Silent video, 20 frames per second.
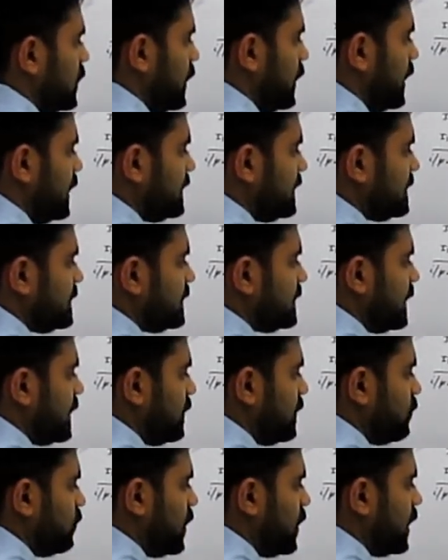S
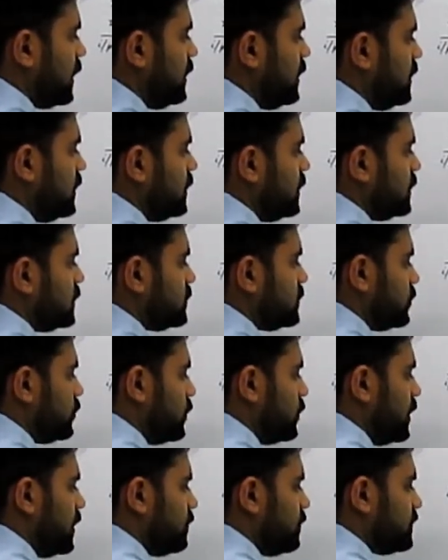and Y.
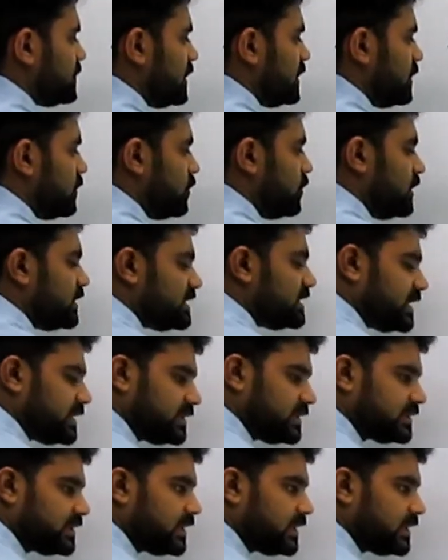So if 0 is at the